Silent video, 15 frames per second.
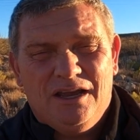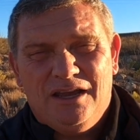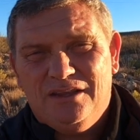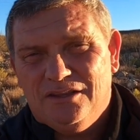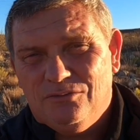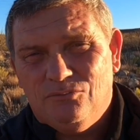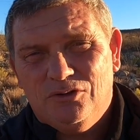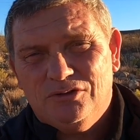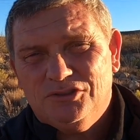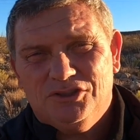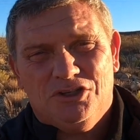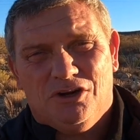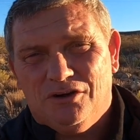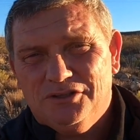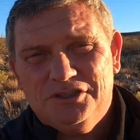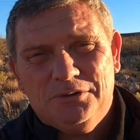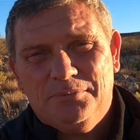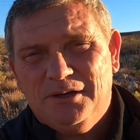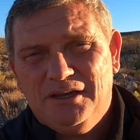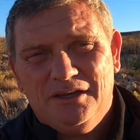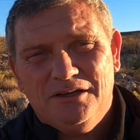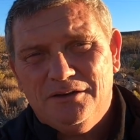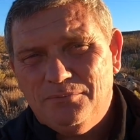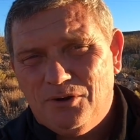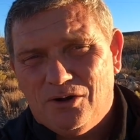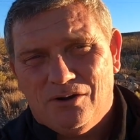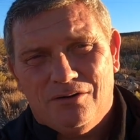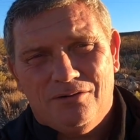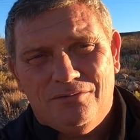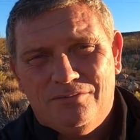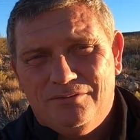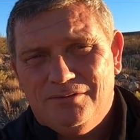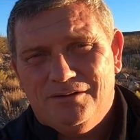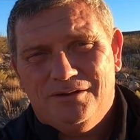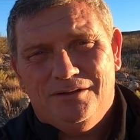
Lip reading: and then we'll charge up again tomorrow.